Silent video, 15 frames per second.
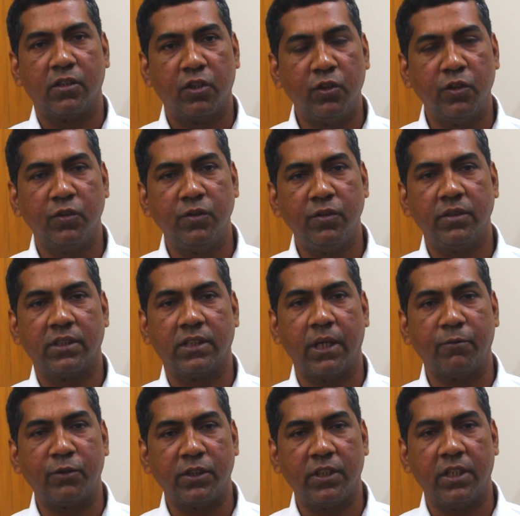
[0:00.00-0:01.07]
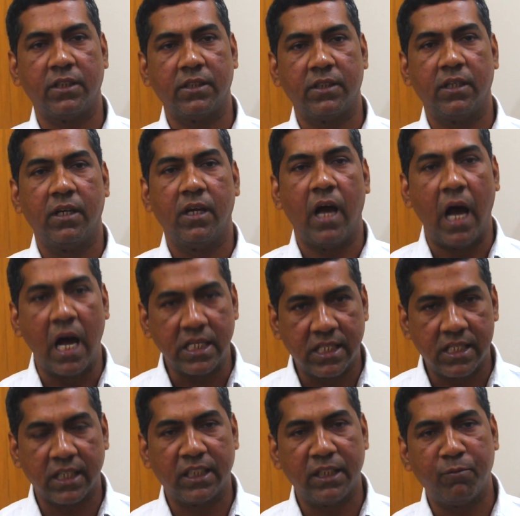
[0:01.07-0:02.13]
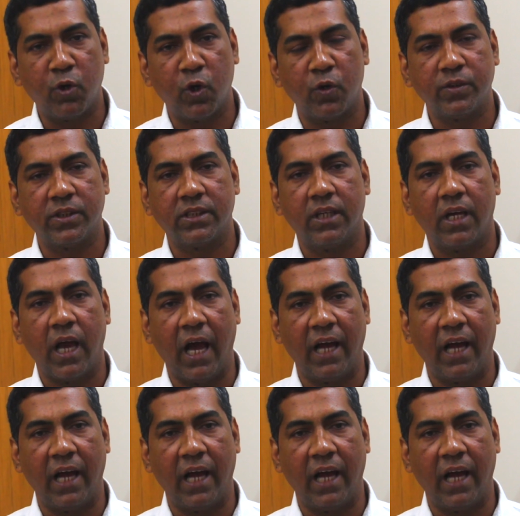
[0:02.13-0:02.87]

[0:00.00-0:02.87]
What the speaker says: Two, subordinate adjective clause.